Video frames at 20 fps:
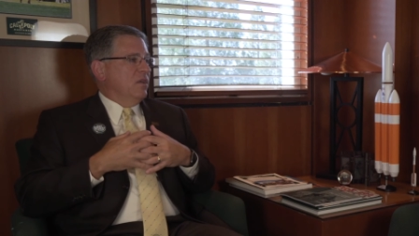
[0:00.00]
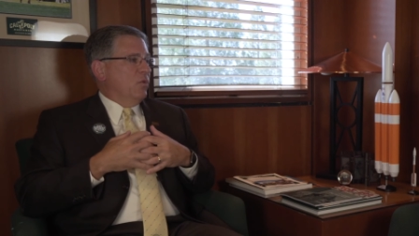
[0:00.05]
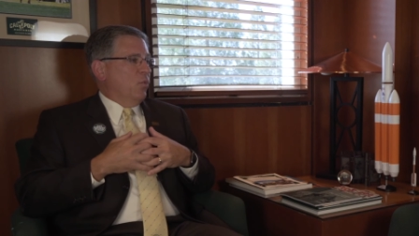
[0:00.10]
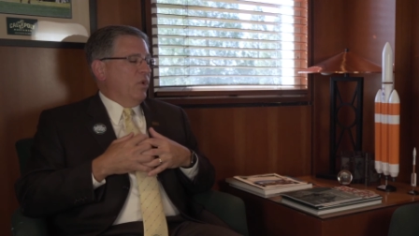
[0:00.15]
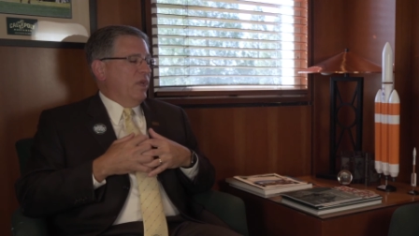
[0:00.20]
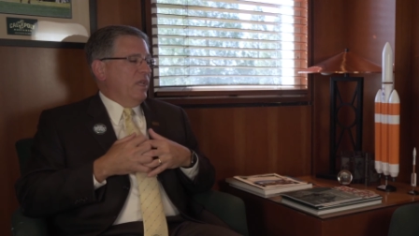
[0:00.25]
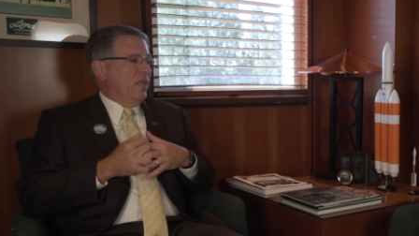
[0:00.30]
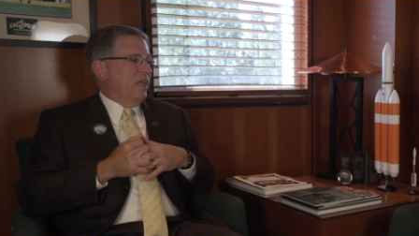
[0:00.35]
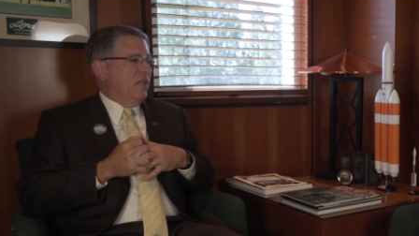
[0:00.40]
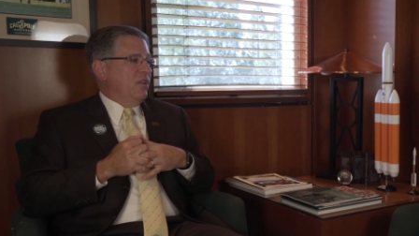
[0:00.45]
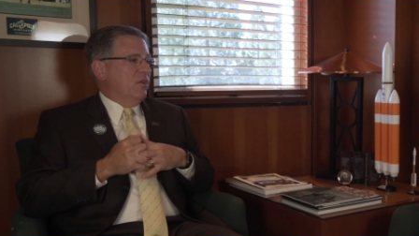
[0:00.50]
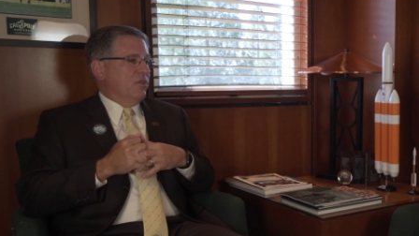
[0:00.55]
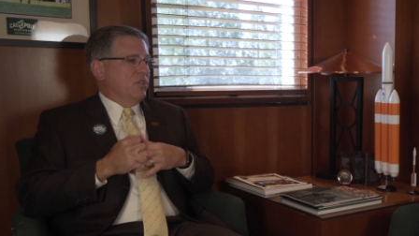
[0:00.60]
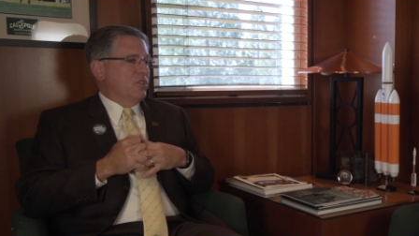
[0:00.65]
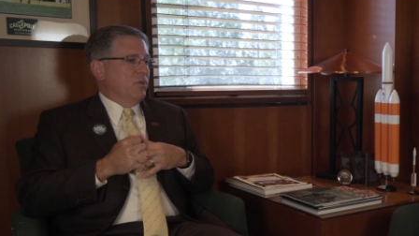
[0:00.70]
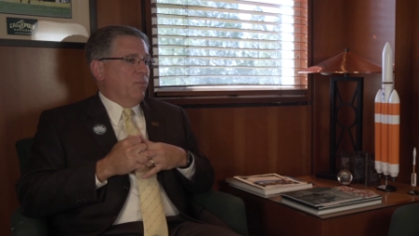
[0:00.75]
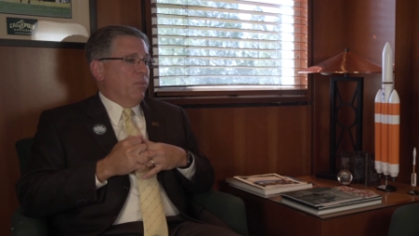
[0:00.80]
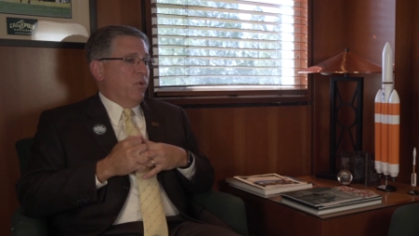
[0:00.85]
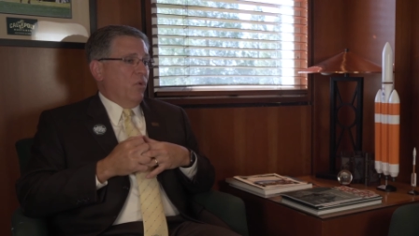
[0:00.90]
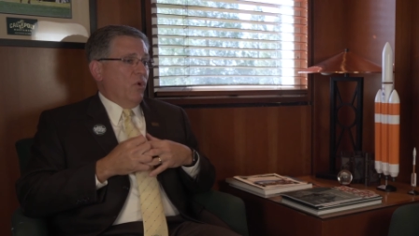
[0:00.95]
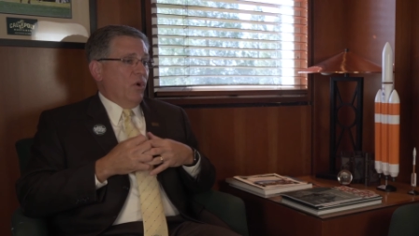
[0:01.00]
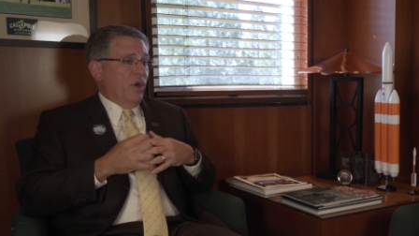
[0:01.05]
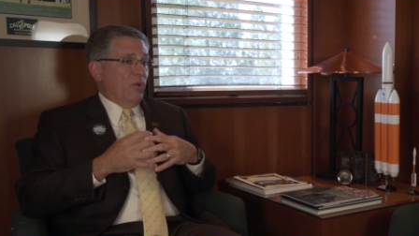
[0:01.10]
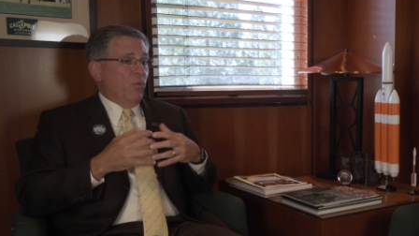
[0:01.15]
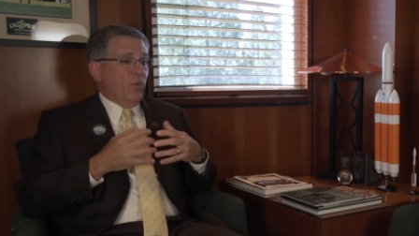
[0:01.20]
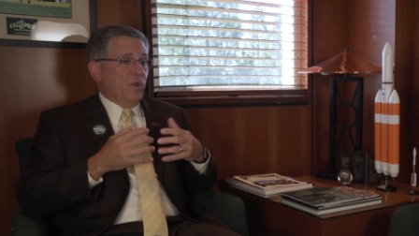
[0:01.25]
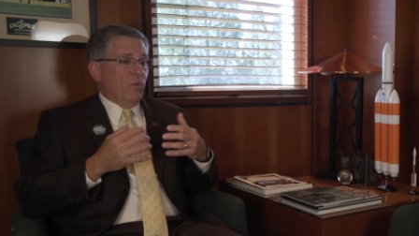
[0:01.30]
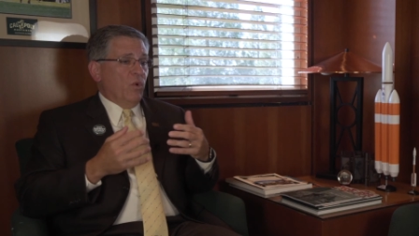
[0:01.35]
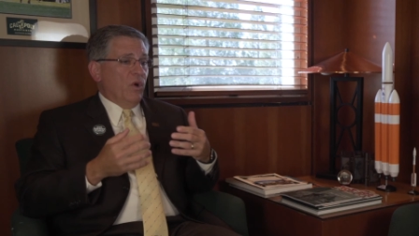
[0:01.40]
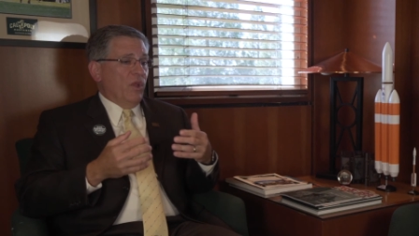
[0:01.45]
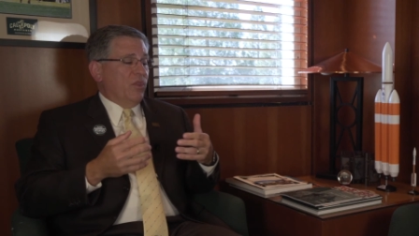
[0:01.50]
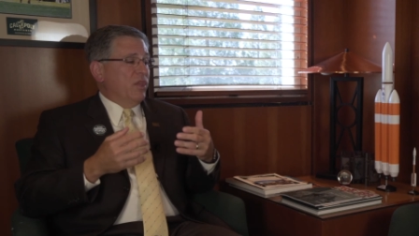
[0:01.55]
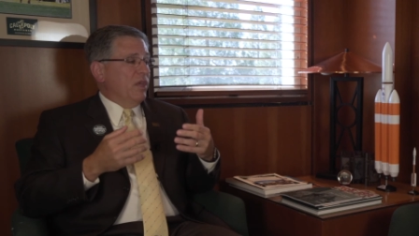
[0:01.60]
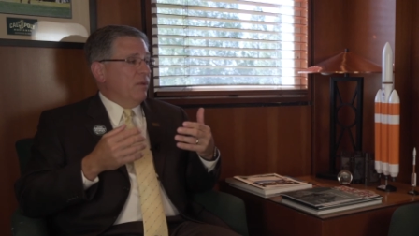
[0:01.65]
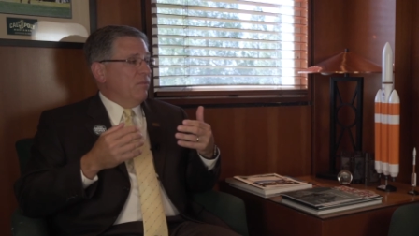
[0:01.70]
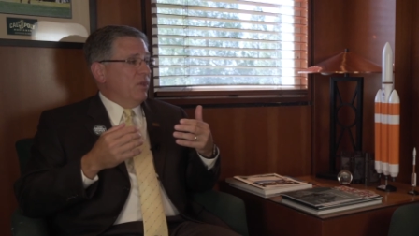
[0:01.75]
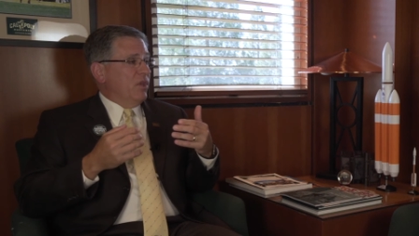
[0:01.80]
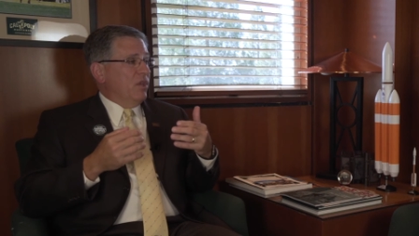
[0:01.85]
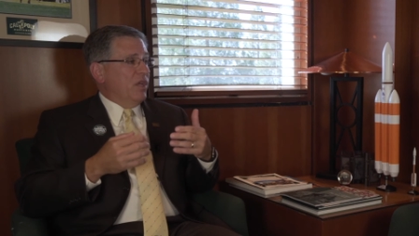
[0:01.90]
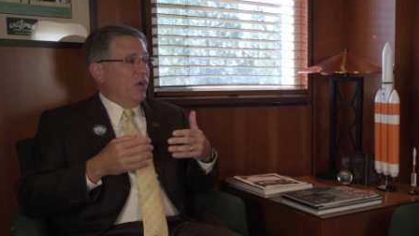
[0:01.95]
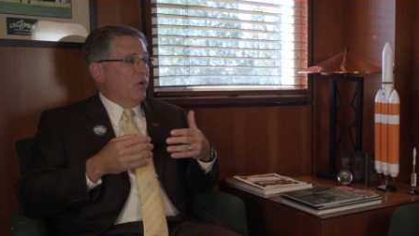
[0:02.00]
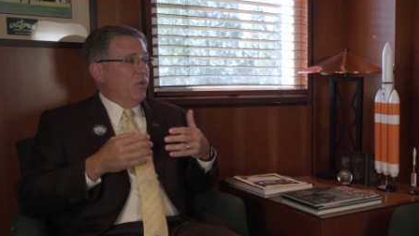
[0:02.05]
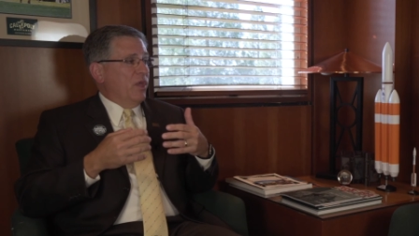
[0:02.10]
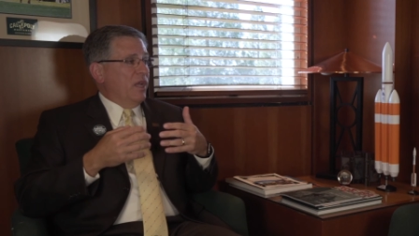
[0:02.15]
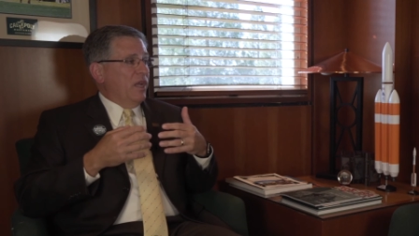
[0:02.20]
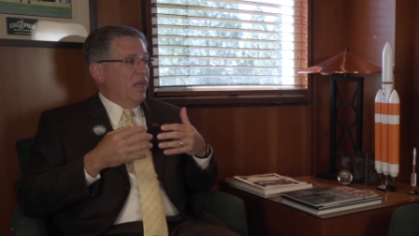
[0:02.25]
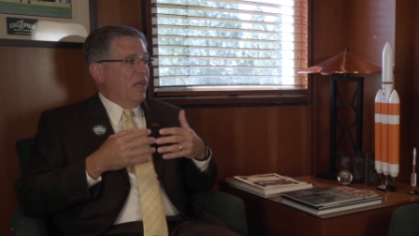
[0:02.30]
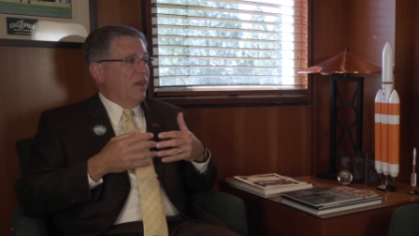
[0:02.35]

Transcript: we need their support and we want them to know that